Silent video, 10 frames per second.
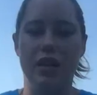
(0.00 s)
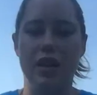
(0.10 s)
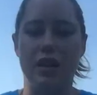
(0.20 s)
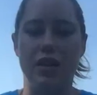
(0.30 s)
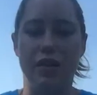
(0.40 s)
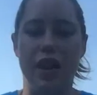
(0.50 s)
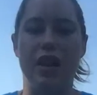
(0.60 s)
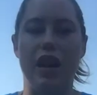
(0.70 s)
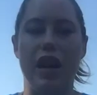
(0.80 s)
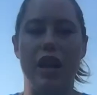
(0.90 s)
the
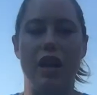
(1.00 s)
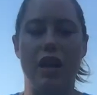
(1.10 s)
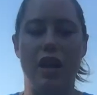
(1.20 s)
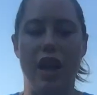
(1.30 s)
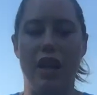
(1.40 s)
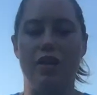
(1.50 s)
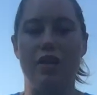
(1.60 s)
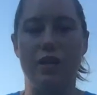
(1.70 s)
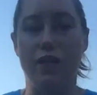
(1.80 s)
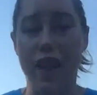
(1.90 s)
severity and
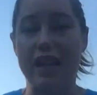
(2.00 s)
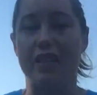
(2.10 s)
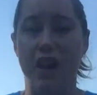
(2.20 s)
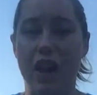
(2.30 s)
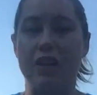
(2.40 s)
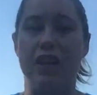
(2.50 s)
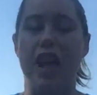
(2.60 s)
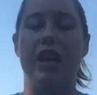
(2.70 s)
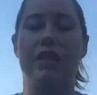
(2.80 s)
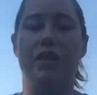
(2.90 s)
fast
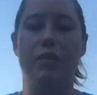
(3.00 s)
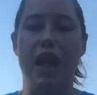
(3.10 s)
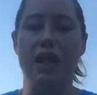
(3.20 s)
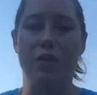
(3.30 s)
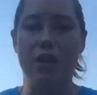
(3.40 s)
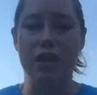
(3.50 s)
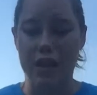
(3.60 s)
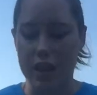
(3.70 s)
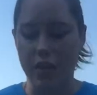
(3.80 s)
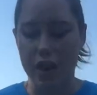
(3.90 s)
onset of the pain that we're
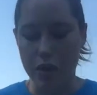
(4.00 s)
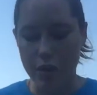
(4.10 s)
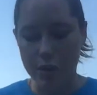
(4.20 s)
dealing with.